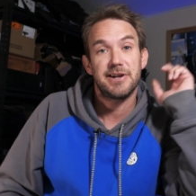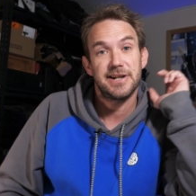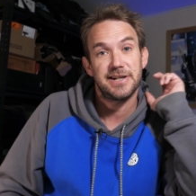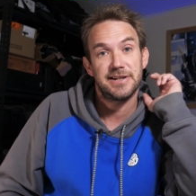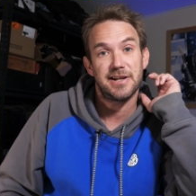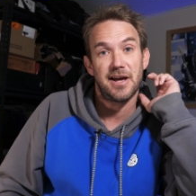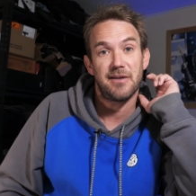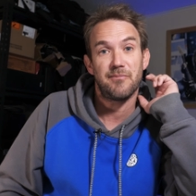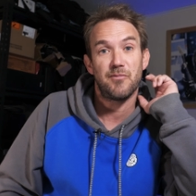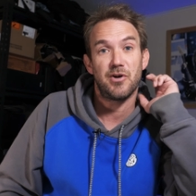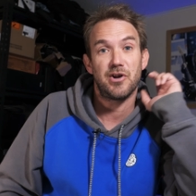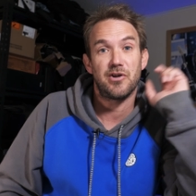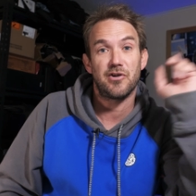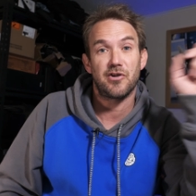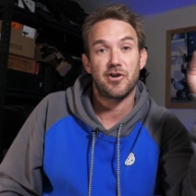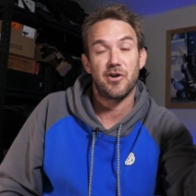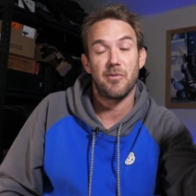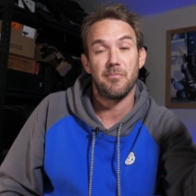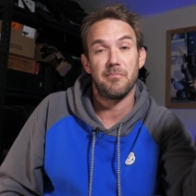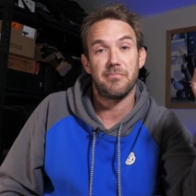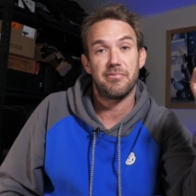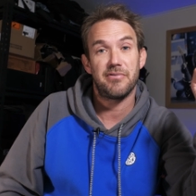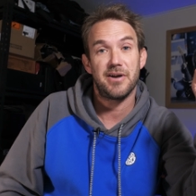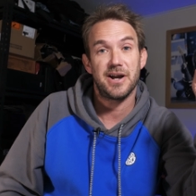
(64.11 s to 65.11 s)
already done one on
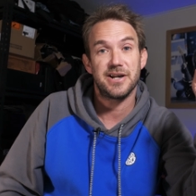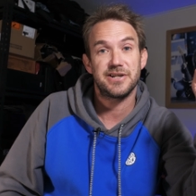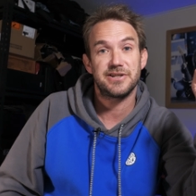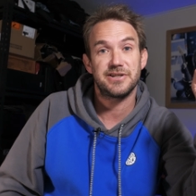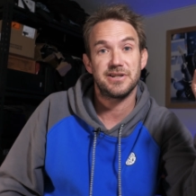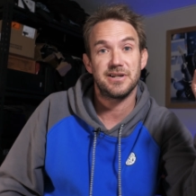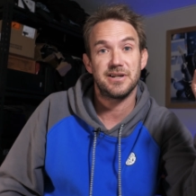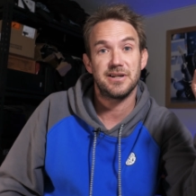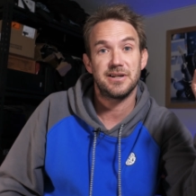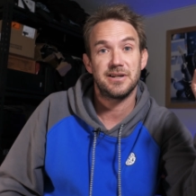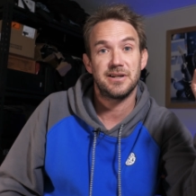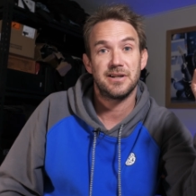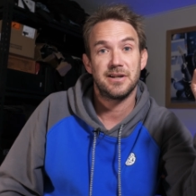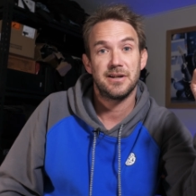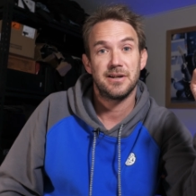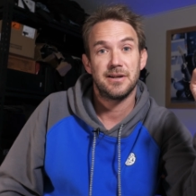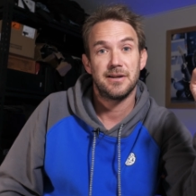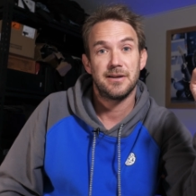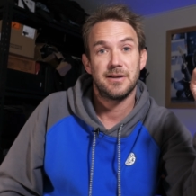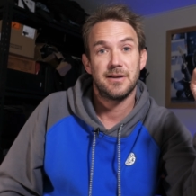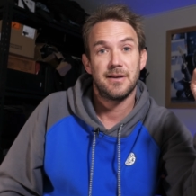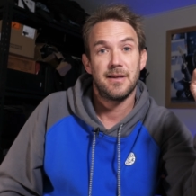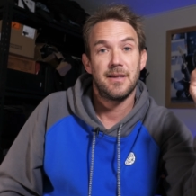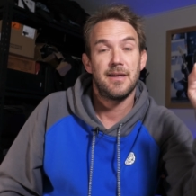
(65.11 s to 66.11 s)
compression,
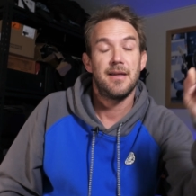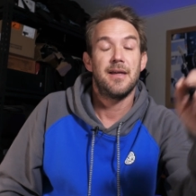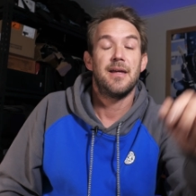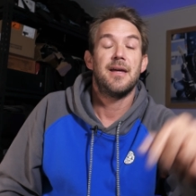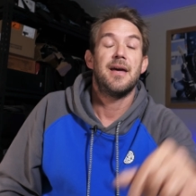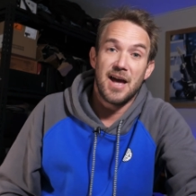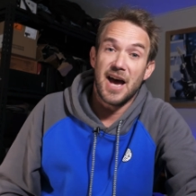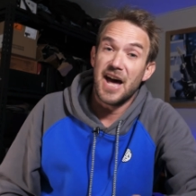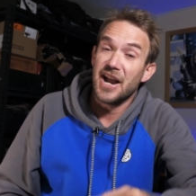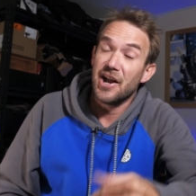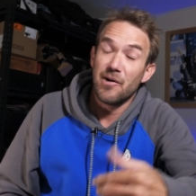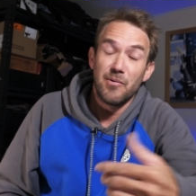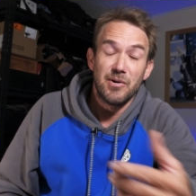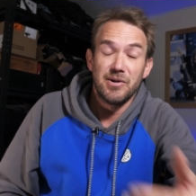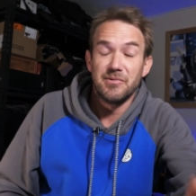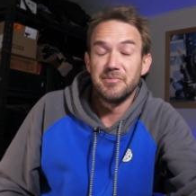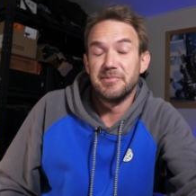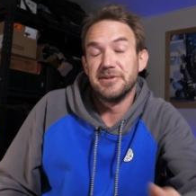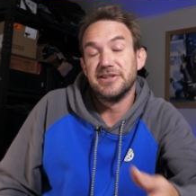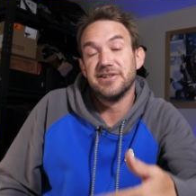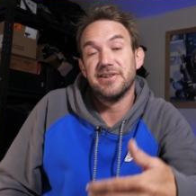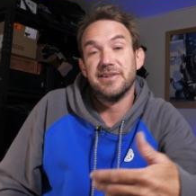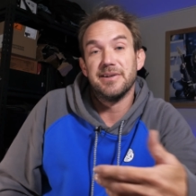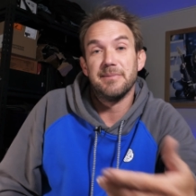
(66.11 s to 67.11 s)
and I will
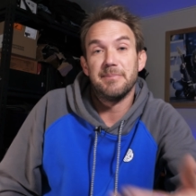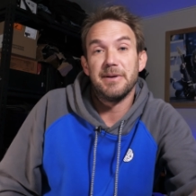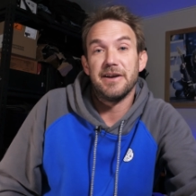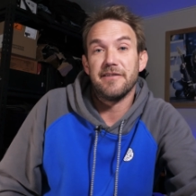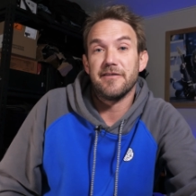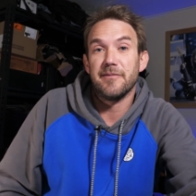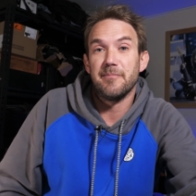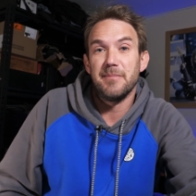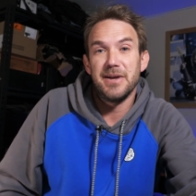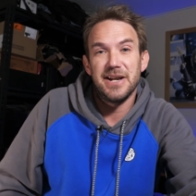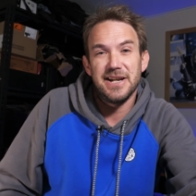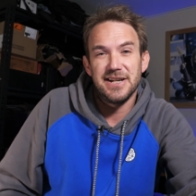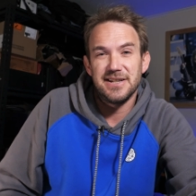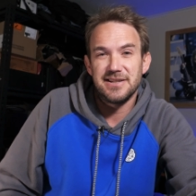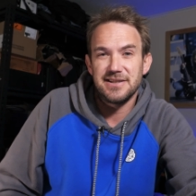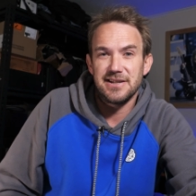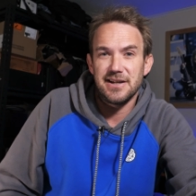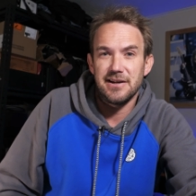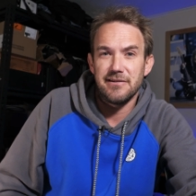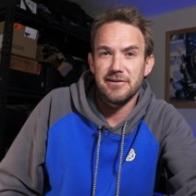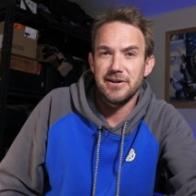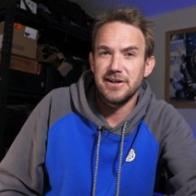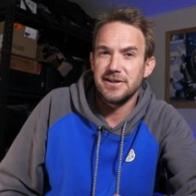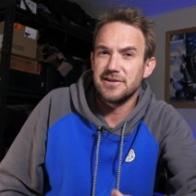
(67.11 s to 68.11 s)
be doing a bit of a mini
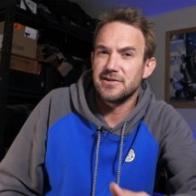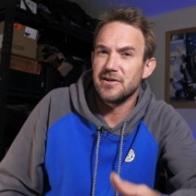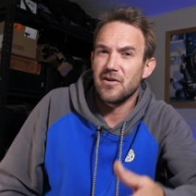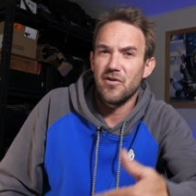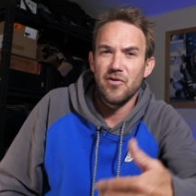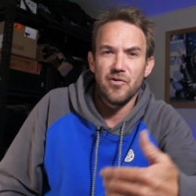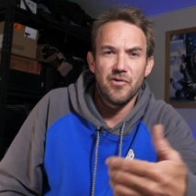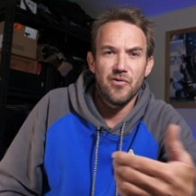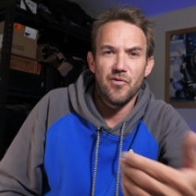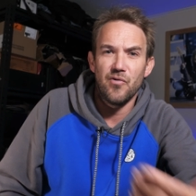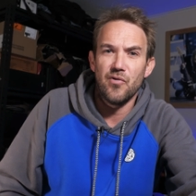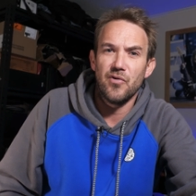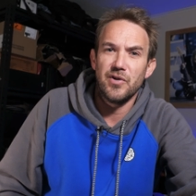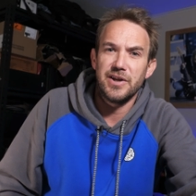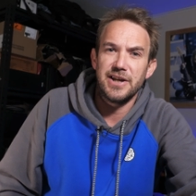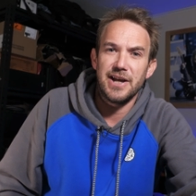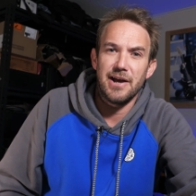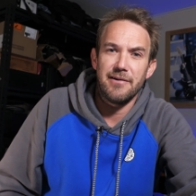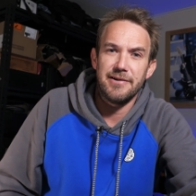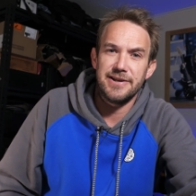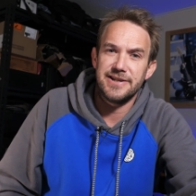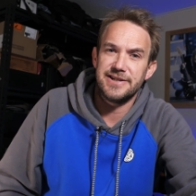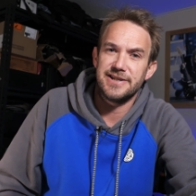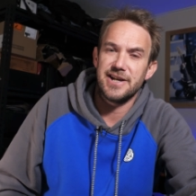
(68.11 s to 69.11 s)
series on
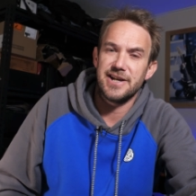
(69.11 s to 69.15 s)
audio in